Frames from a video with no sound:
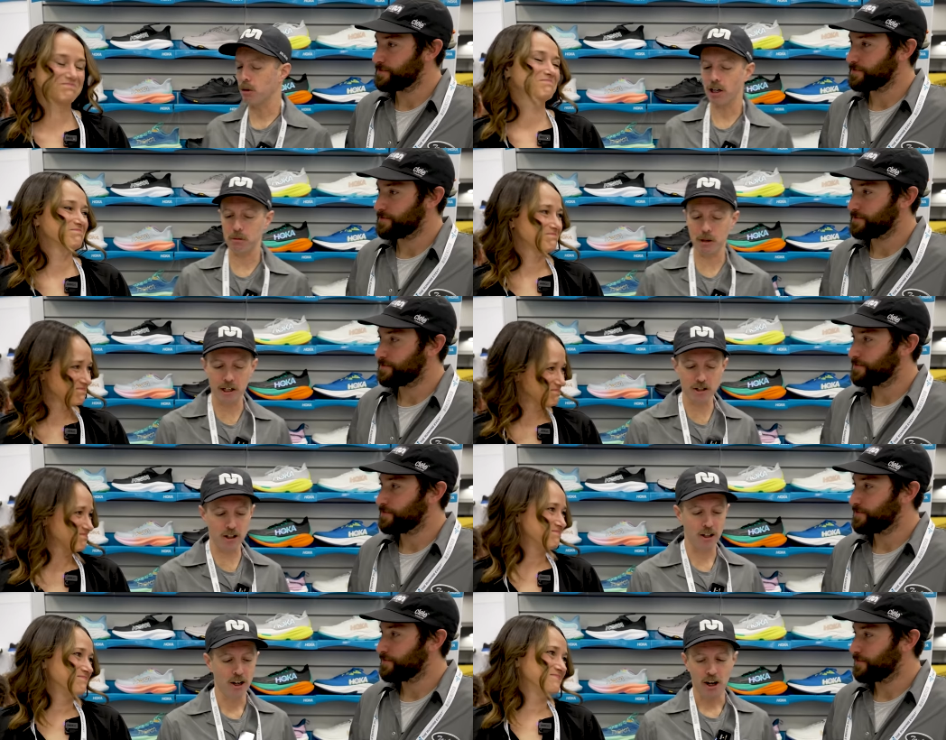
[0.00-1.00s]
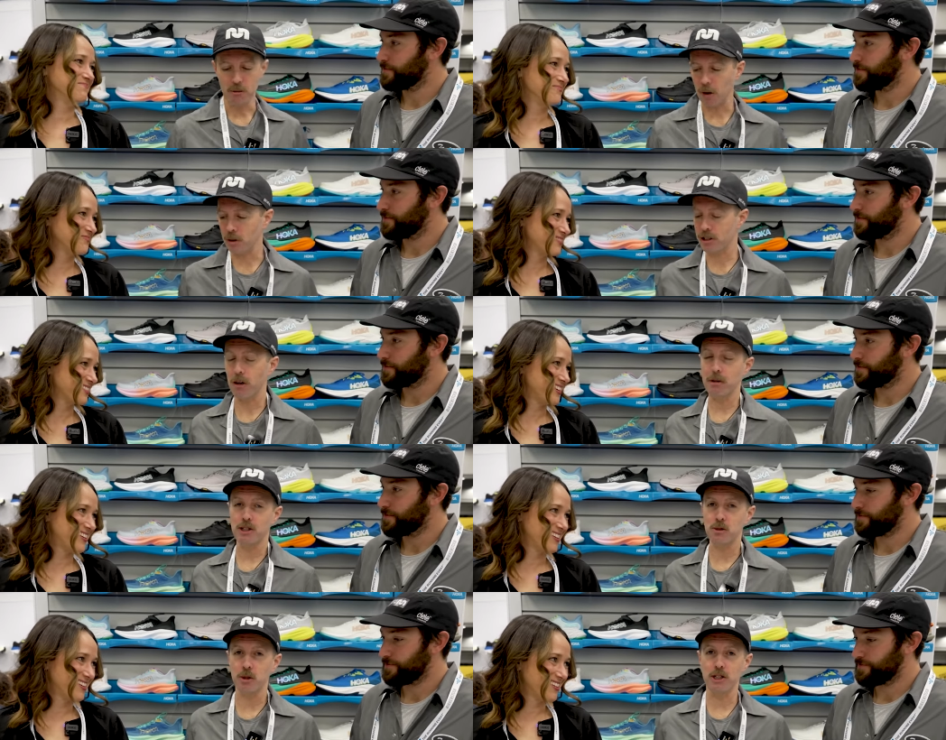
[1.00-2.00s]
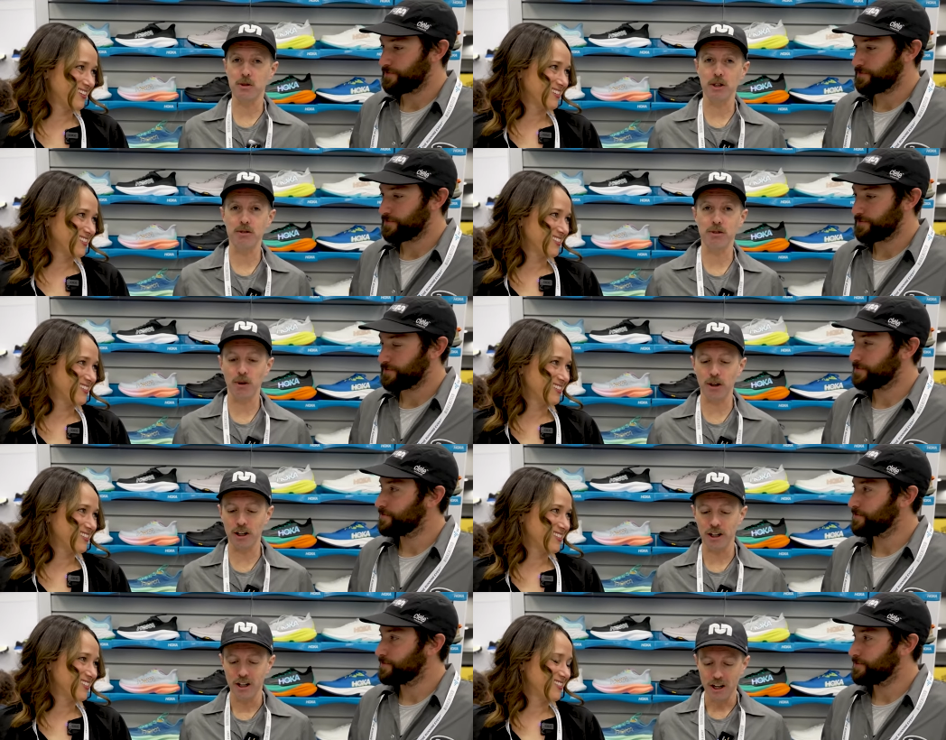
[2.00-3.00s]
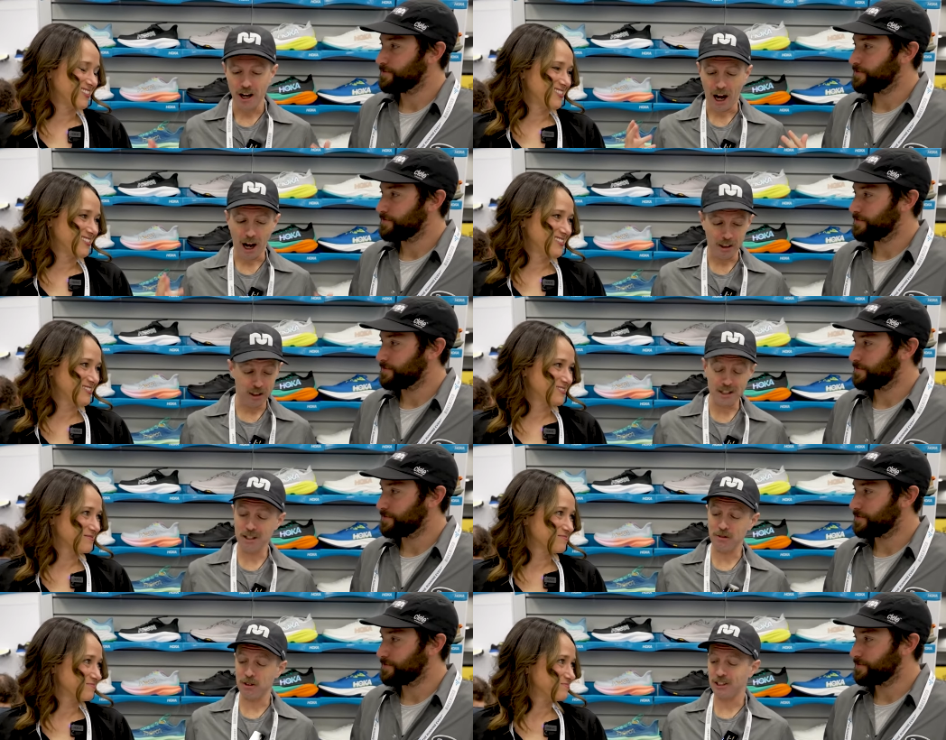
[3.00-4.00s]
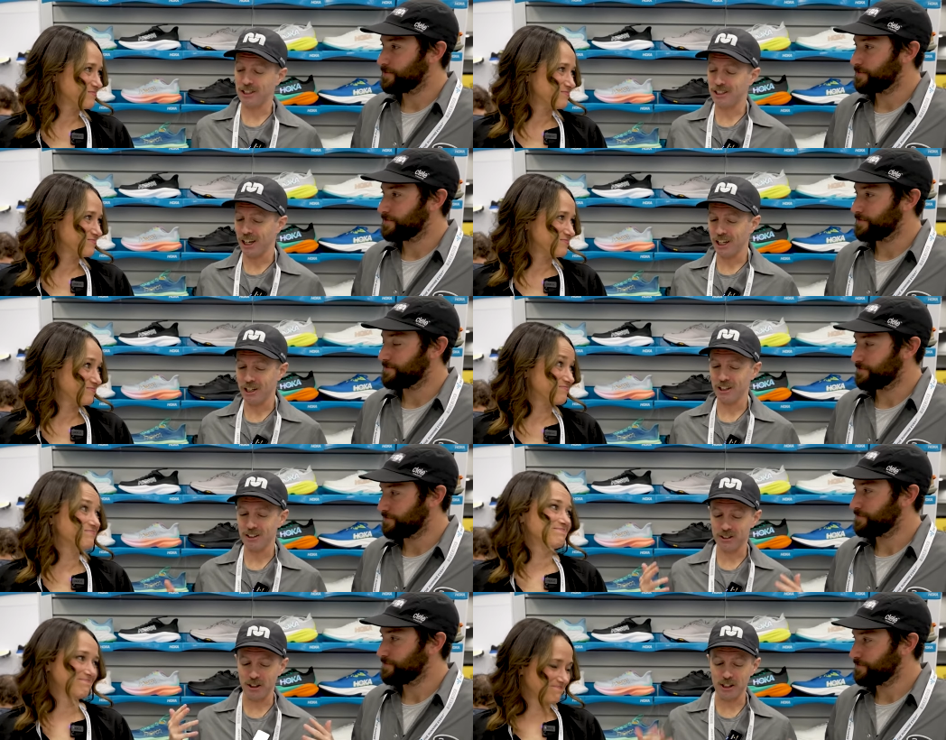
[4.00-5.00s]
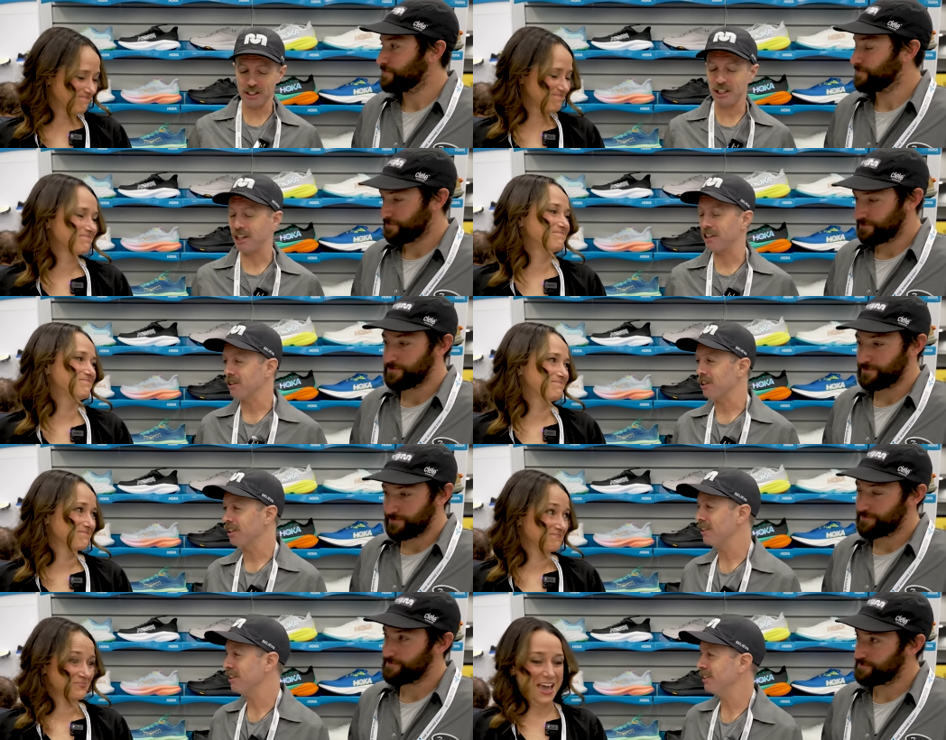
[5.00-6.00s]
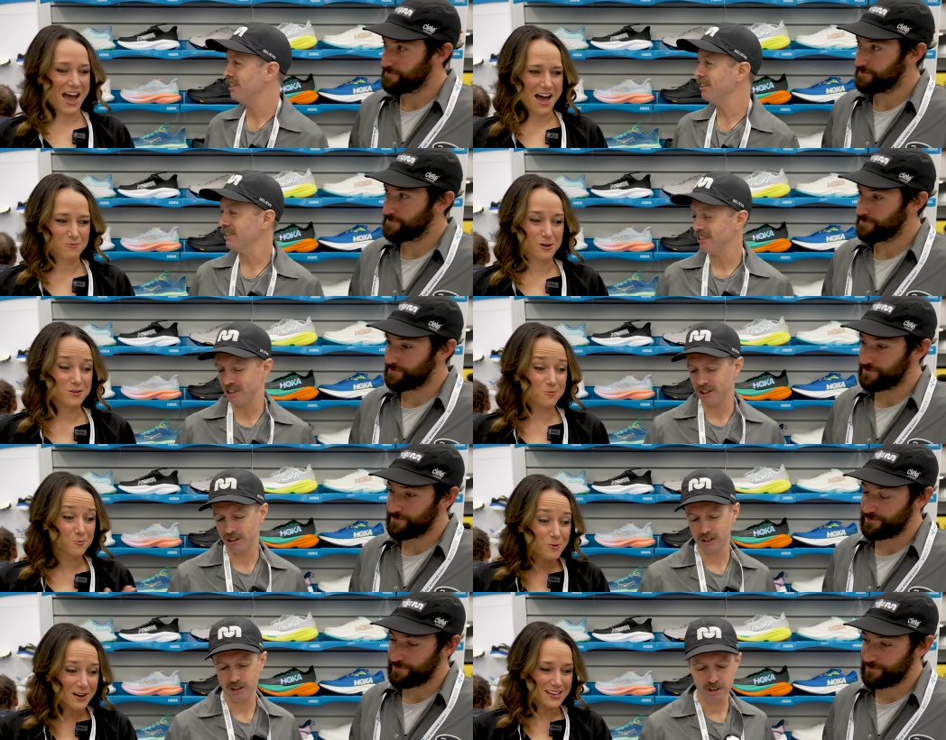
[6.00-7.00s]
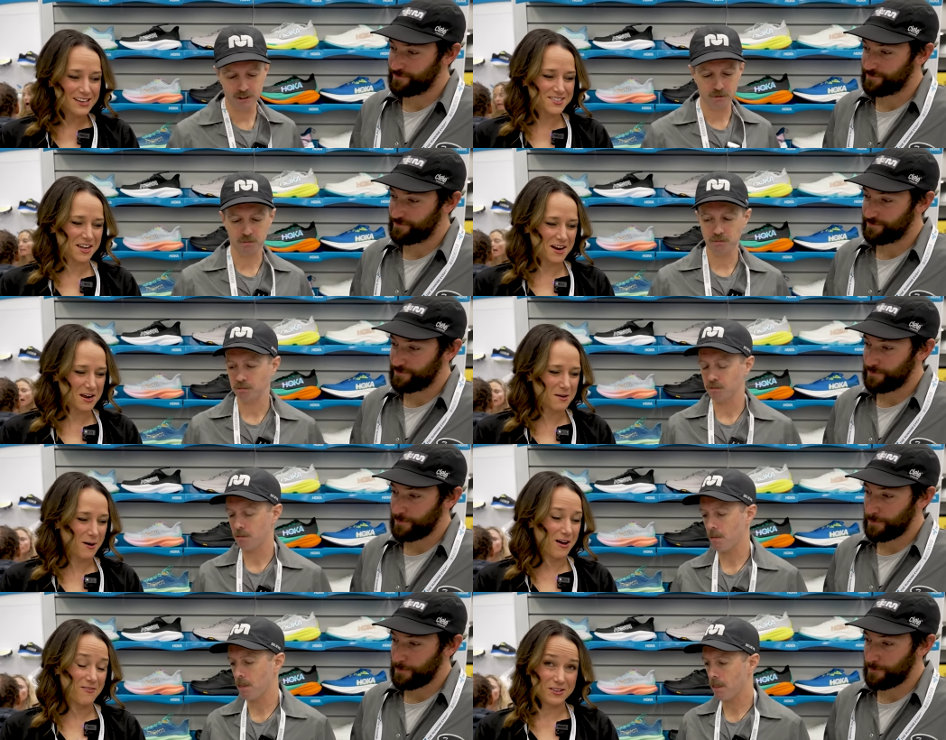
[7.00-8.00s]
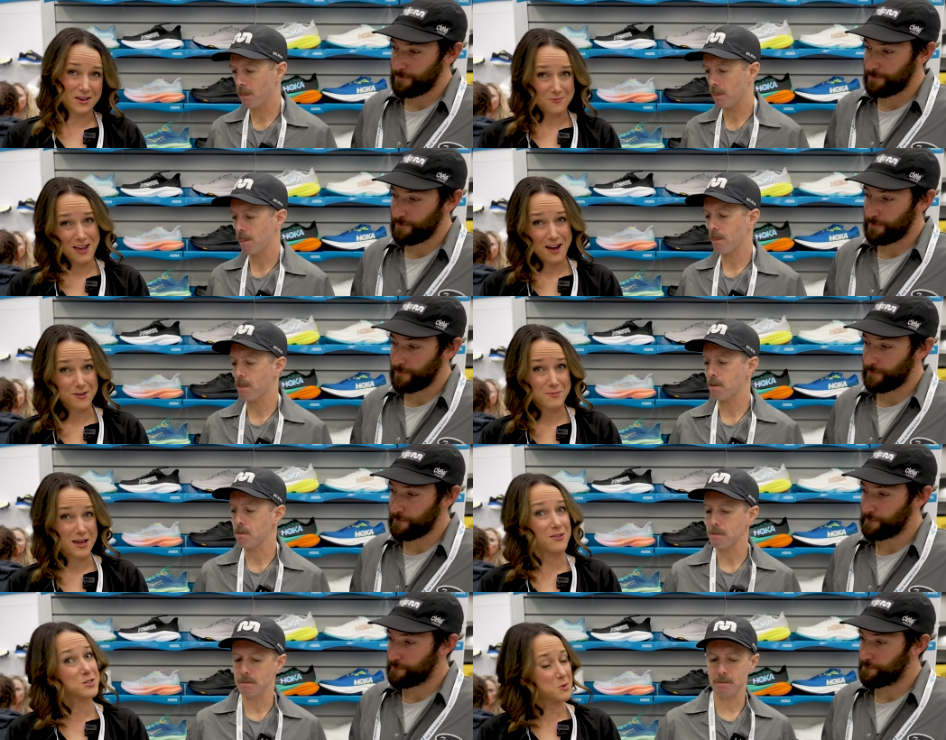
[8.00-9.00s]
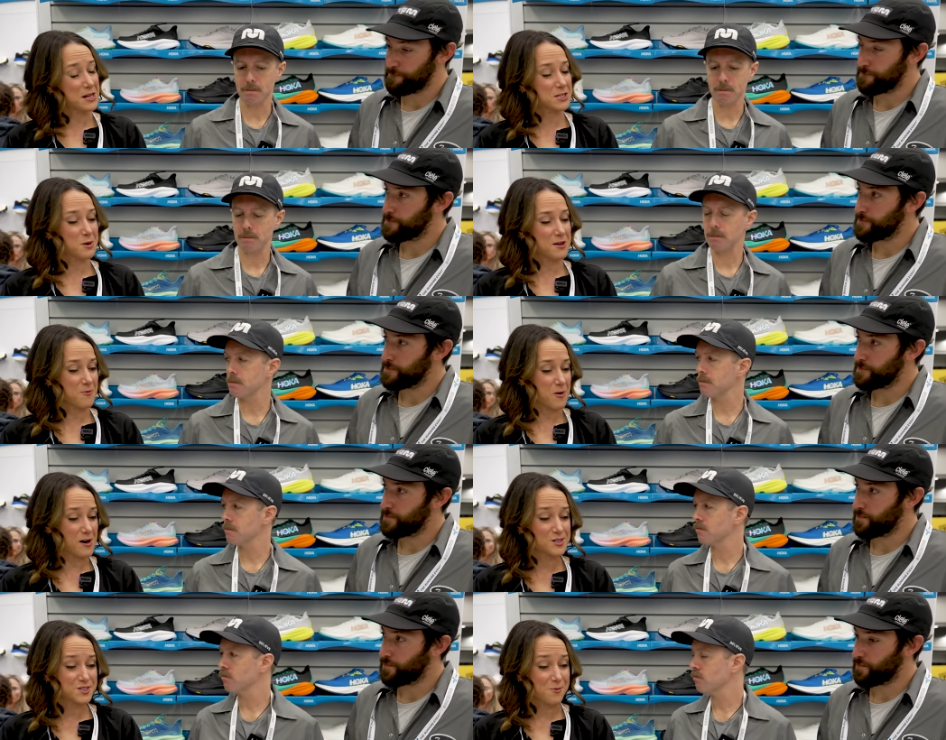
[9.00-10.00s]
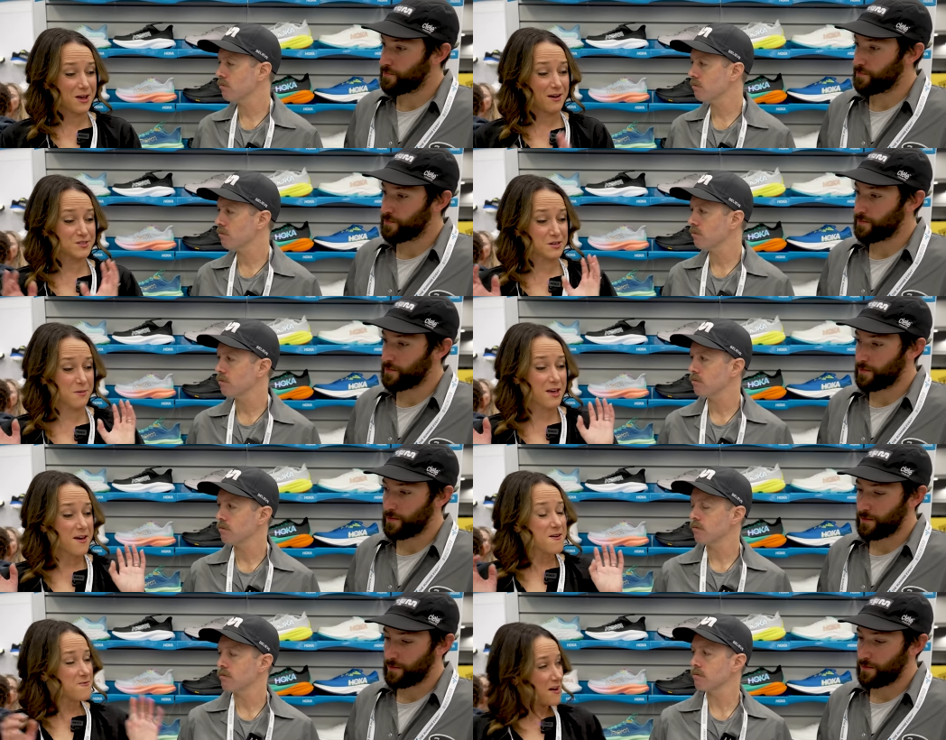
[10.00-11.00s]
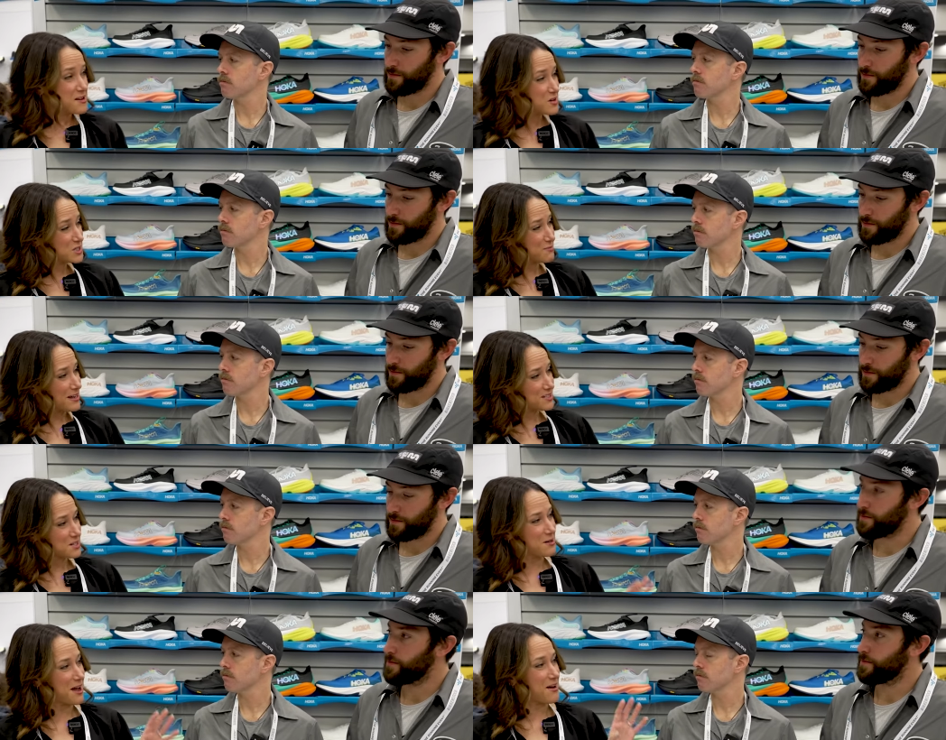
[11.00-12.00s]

Speaker 1: Product Manager, about what's coming in 2024. Uh, this stuff looks exciting, so let's get into it.
Speaker 2: Yeah, we're really excited about everything we have coming out in 2024. So we have some fun new spice coming